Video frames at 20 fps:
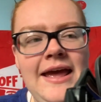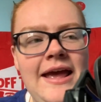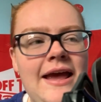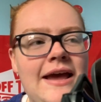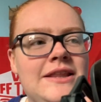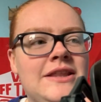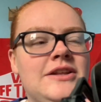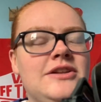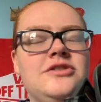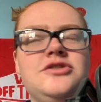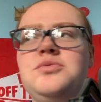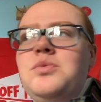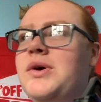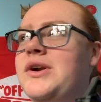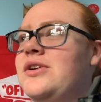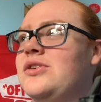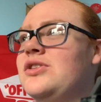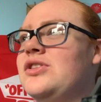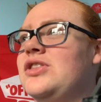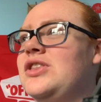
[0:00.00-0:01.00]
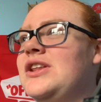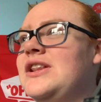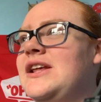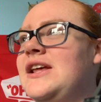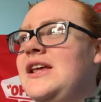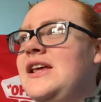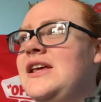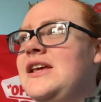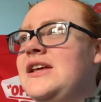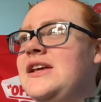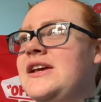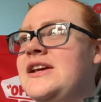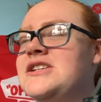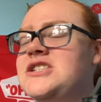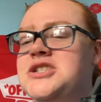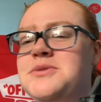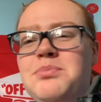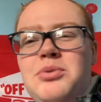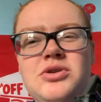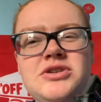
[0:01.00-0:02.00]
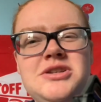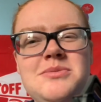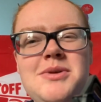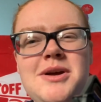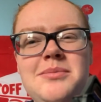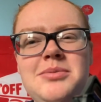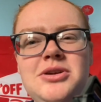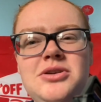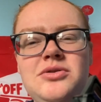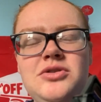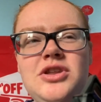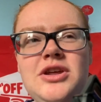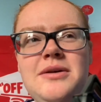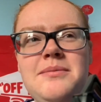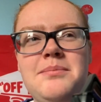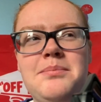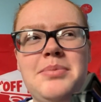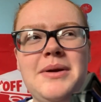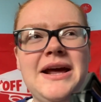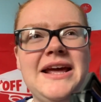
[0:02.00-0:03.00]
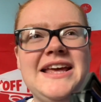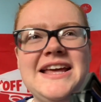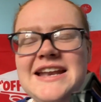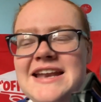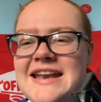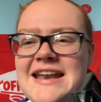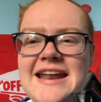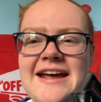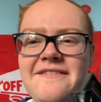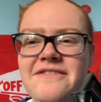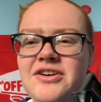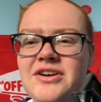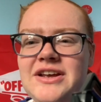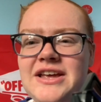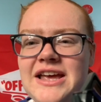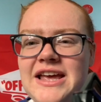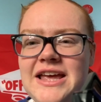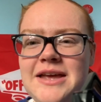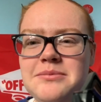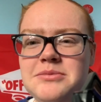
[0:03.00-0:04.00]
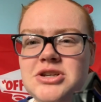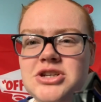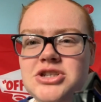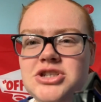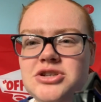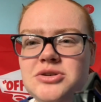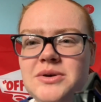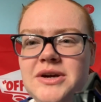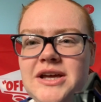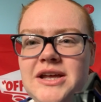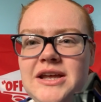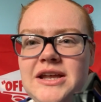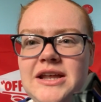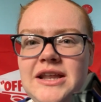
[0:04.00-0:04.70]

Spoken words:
And then there's one other thing that he is supposed to be able to do with it, but I can never get him to do it.